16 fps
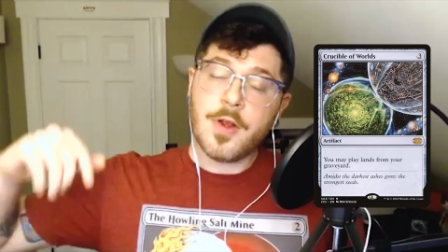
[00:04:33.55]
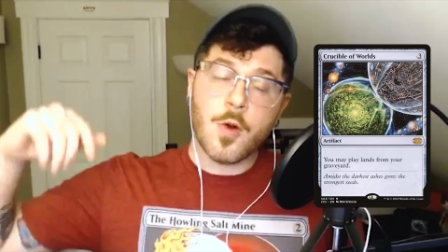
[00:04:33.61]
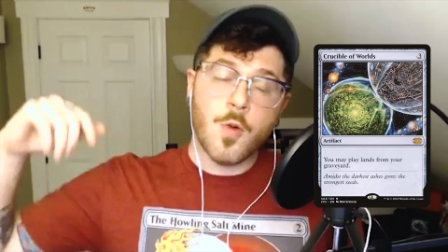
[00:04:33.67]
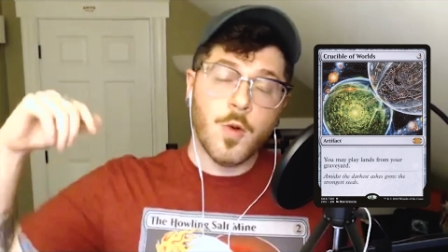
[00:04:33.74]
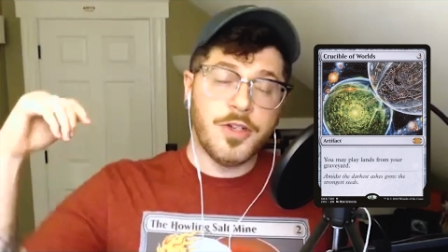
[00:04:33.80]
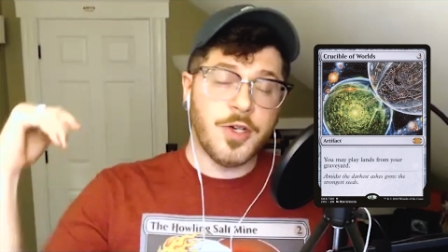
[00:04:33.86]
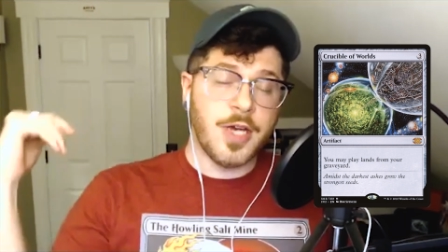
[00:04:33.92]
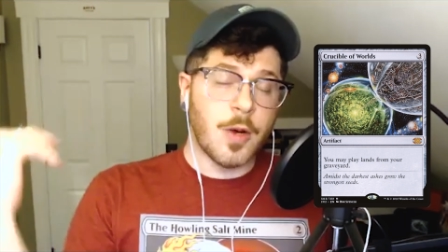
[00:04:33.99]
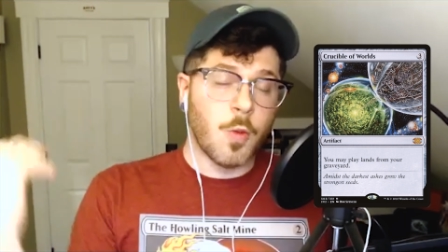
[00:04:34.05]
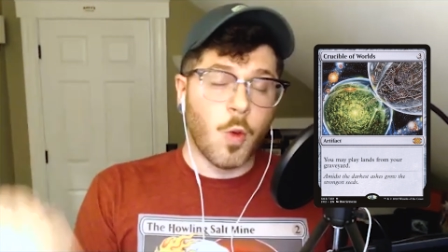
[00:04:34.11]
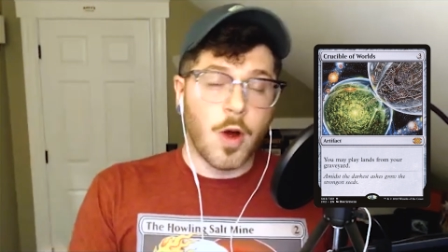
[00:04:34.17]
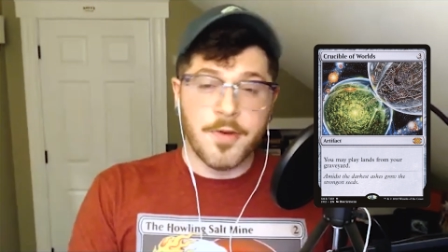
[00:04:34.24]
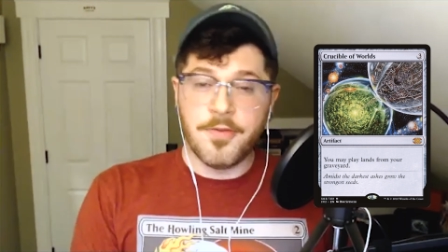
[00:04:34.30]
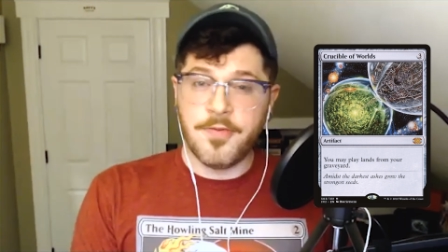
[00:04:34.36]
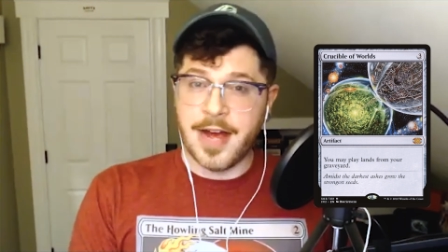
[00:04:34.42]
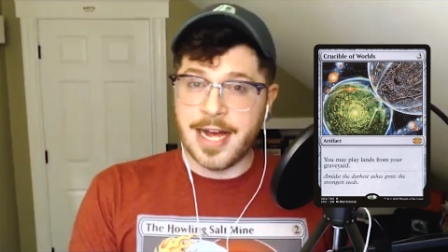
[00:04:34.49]
Once you get
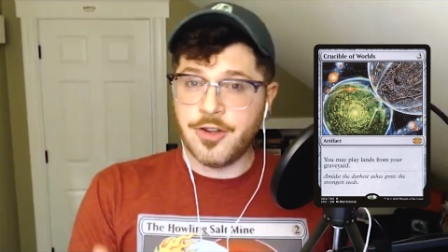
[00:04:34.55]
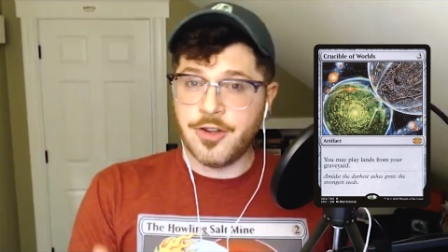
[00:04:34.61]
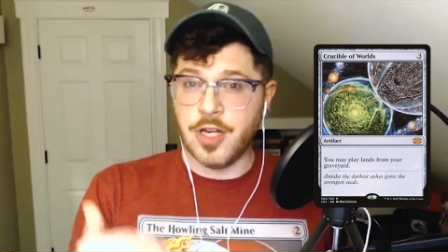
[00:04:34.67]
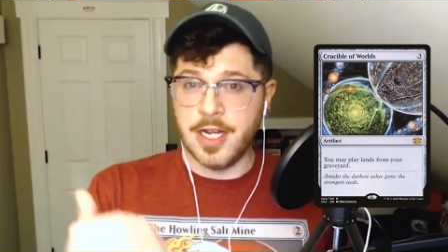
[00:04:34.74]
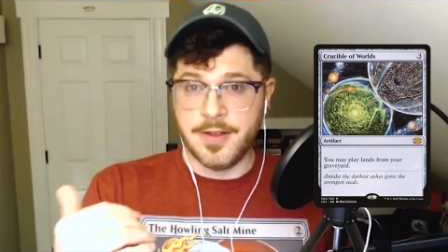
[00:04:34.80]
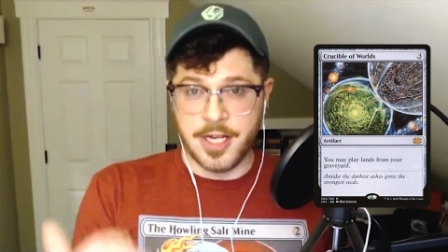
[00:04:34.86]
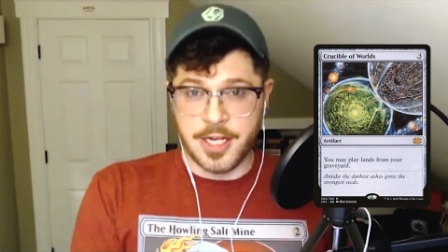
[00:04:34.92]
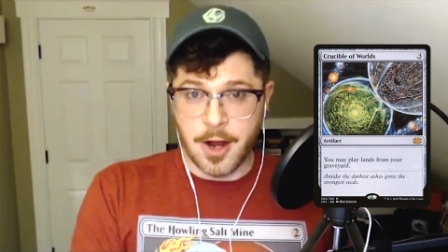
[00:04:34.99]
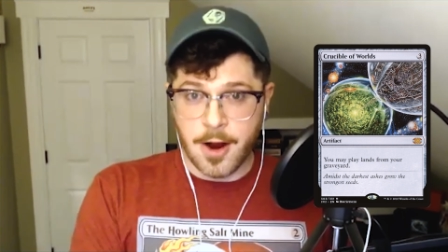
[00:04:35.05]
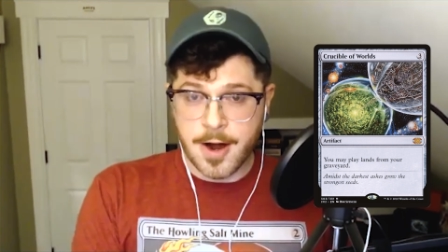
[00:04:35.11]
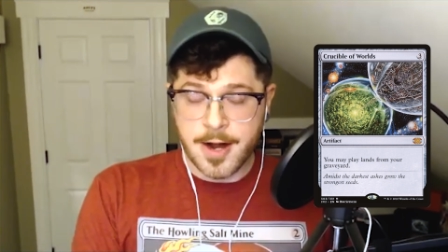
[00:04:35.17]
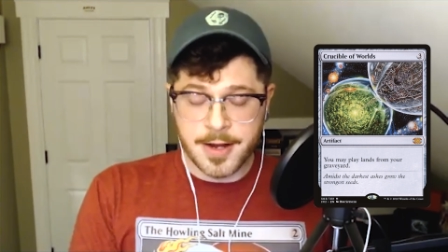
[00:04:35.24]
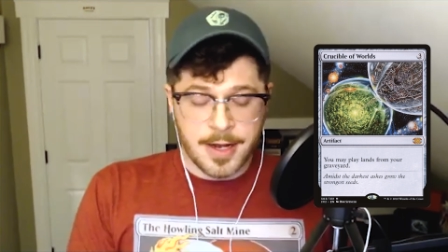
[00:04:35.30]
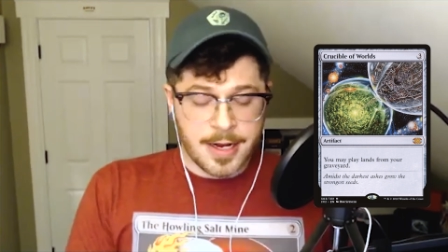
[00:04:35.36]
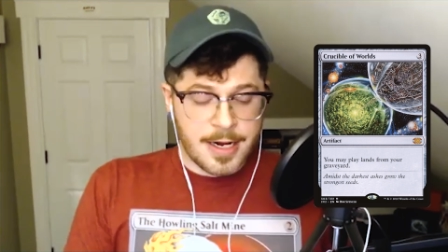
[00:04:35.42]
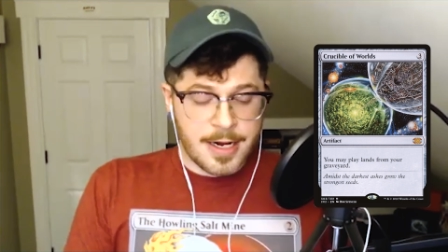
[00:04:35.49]
1 fetch in the
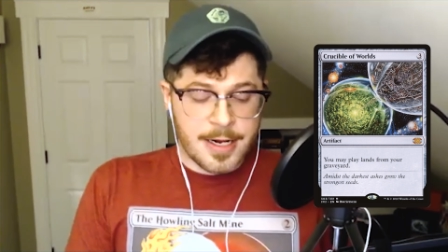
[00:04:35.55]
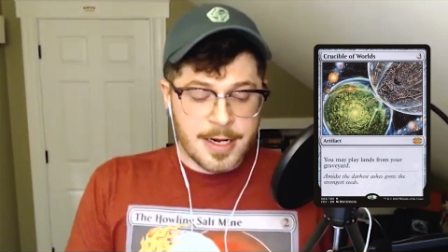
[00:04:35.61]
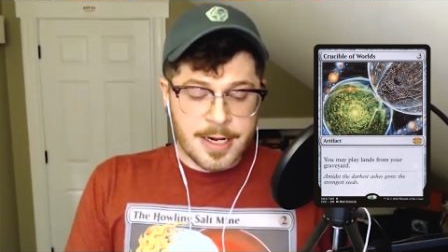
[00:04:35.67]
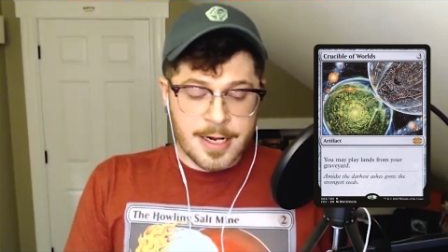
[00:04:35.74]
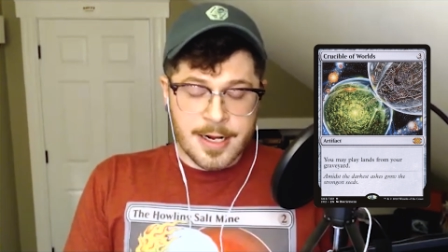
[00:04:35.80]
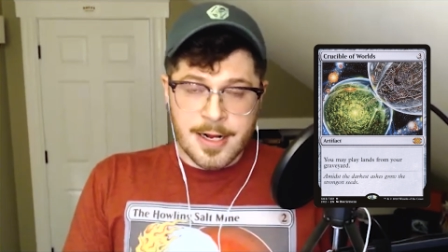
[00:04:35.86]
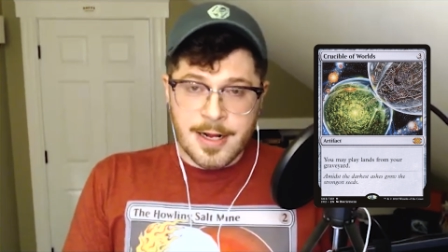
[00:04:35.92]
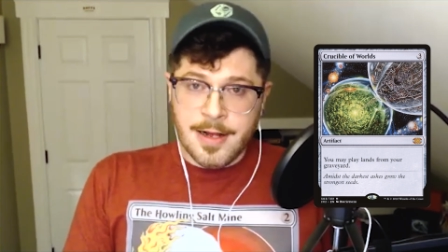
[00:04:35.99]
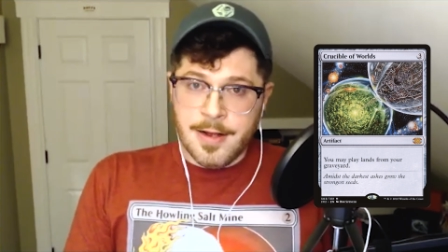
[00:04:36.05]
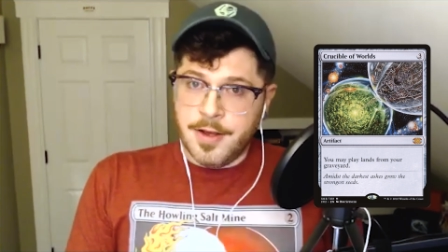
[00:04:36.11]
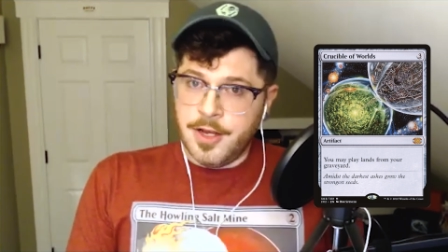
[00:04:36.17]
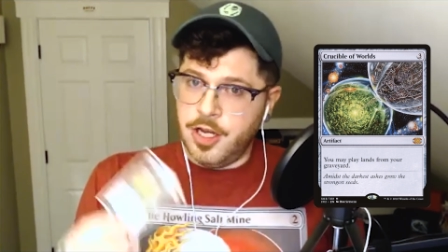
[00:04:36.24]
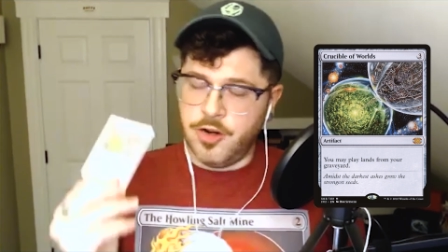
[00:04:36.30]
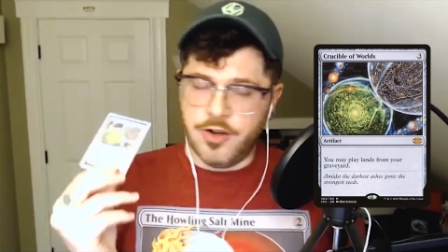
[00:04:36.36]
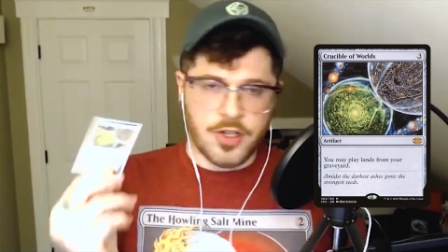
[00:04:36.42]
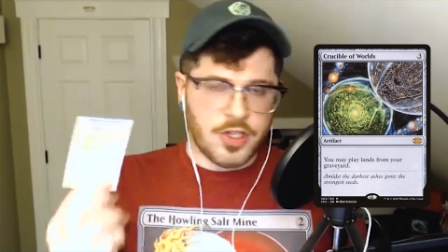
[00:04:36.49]
yard,
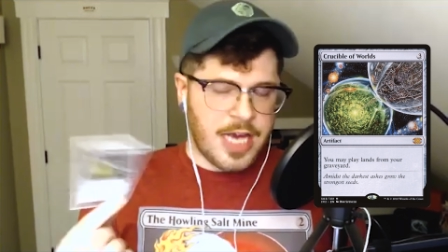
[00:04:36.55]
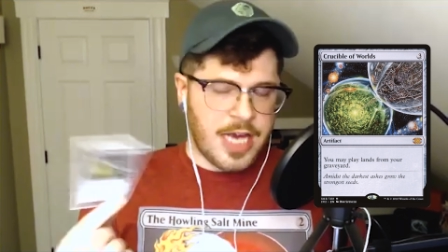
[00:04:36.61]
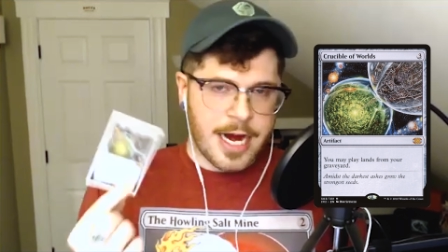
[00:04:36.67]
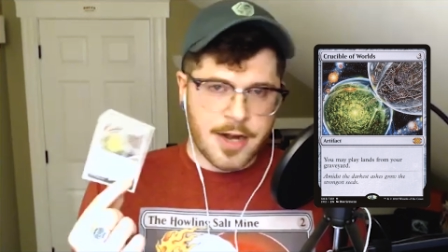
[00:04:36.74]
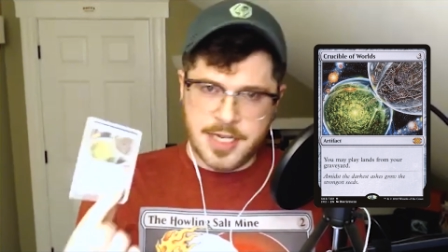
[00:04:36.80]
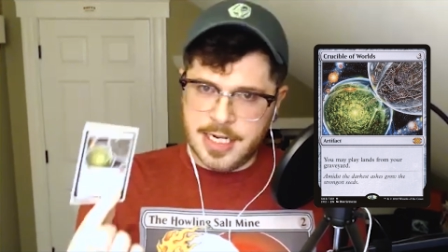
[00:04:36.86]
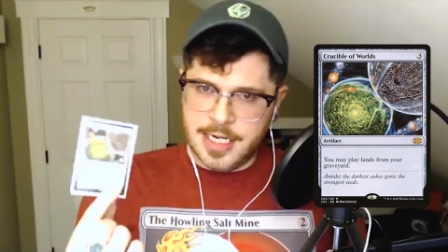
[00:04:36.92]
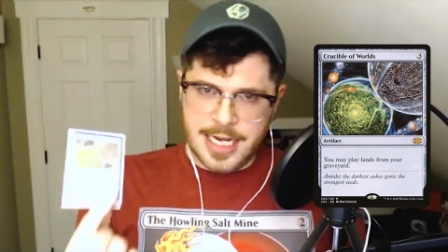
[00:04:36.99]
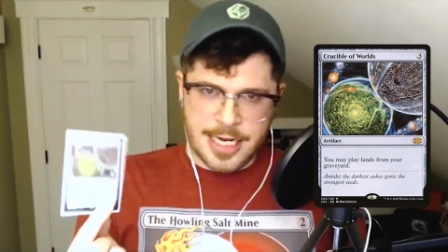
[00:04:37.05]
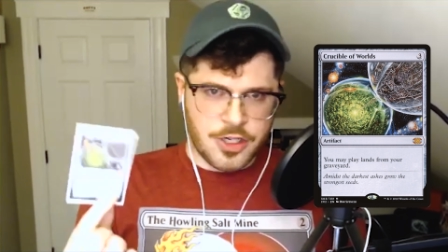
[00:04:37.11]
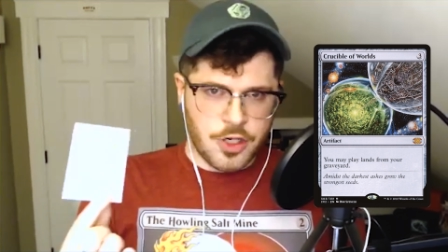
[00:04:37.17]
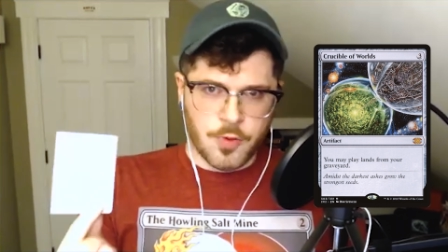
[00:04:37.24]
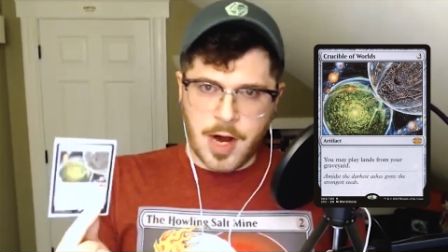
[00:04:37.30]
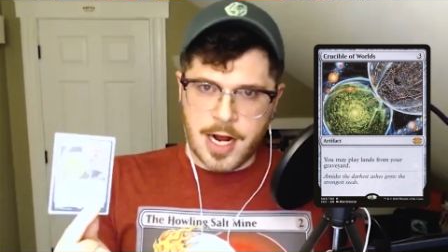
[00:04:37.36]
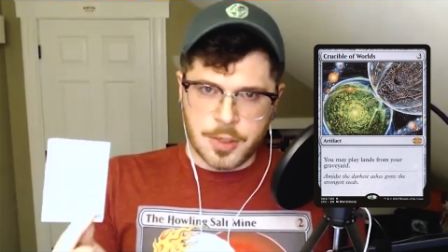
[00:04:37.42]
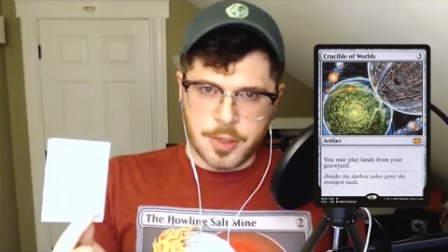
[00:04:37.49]
you're just guaranteed to get
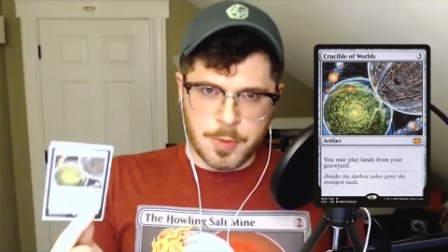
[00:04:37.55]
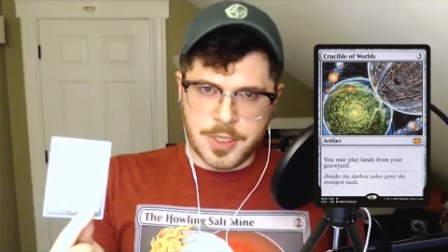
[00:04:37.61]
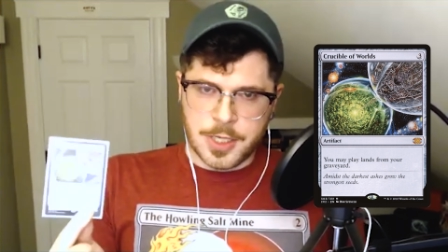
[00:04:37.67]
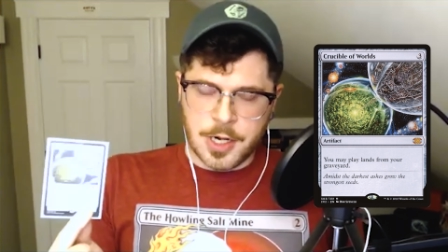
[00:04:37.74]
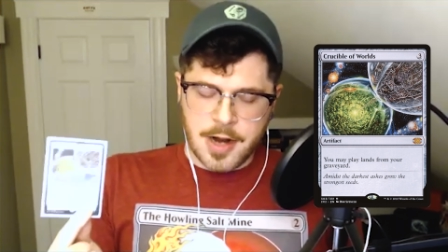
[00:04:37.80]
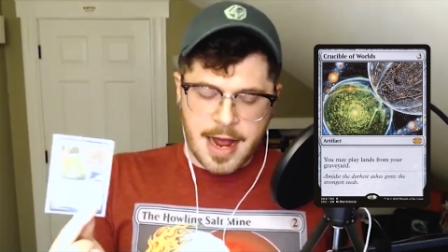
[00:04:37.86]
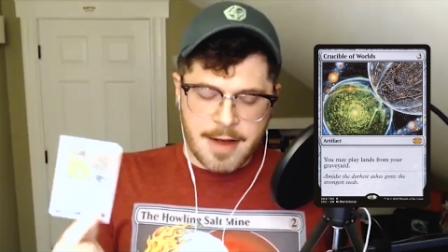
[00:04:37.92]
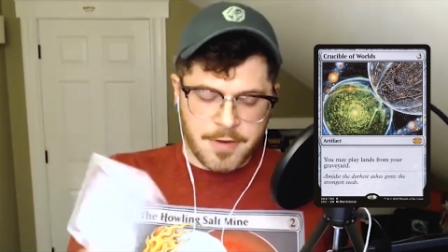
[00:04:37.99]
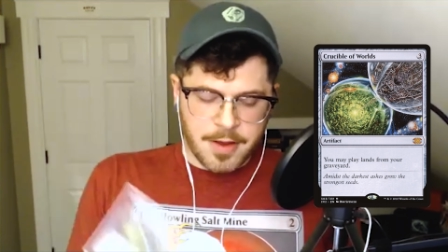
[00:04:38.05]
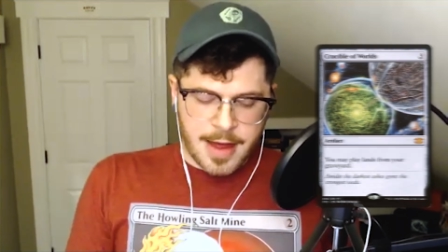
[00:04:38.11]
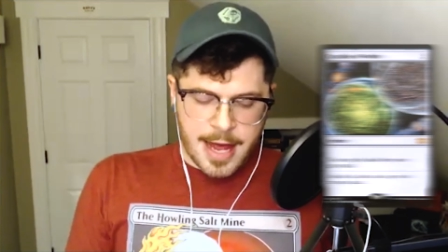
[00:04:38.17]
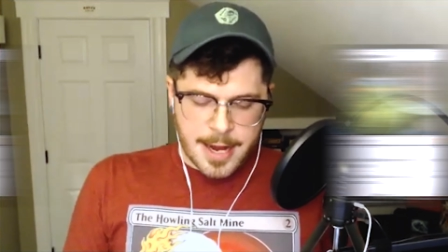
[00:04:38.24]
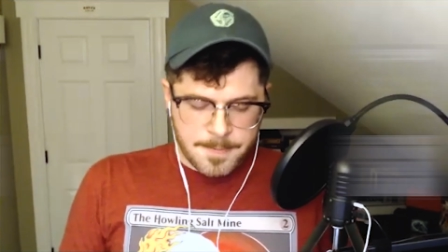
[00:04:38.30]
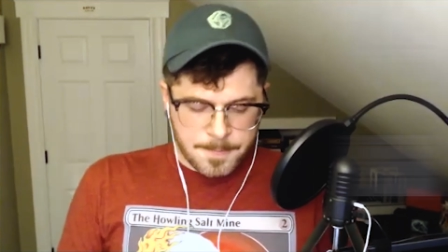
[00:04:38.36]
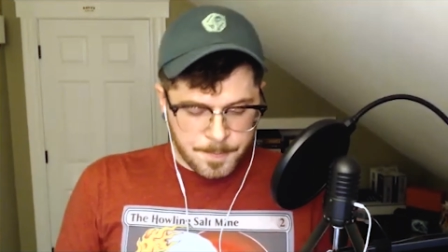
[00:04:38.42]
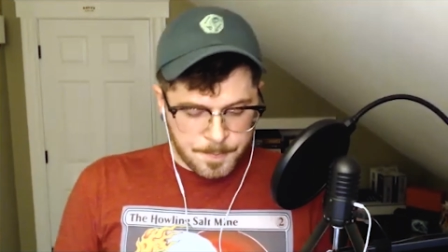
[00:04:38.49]
2 rocks per turn after that.